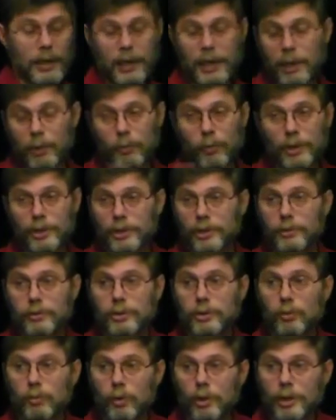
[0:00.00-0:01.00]
He wouldn't
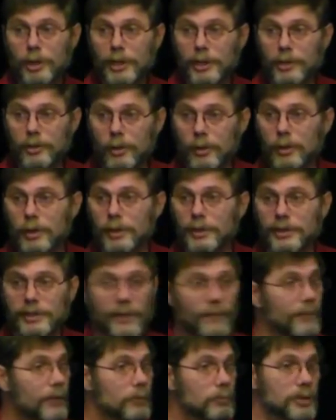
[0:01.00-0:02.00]
use the word
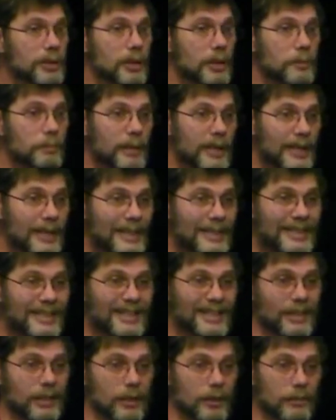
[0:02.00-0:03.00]
endurance if it was going to be
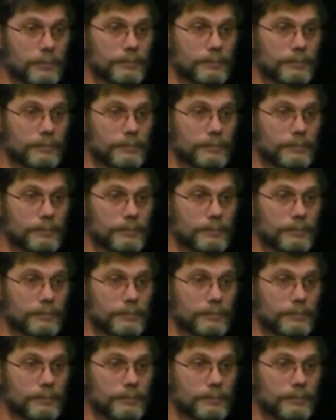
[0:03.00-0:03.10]
easy.